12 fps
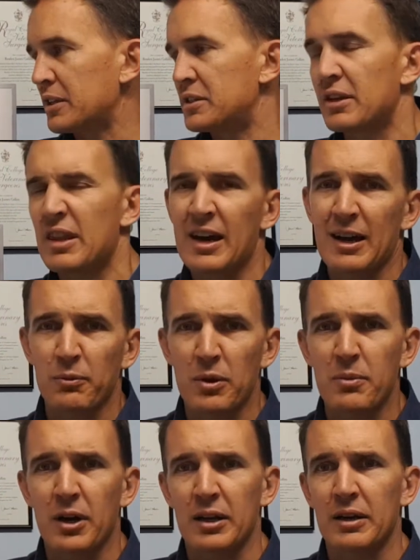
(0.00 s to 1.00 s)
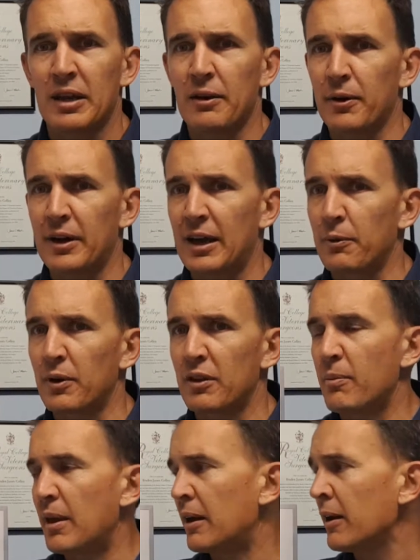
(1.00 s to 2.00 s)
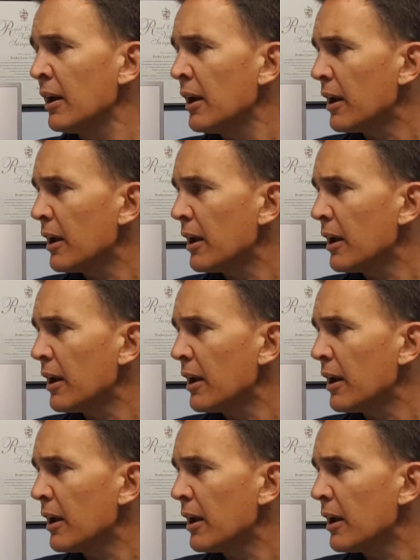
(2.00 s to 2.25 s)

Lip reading: listen to the heart, and we might hear an arrhythmia,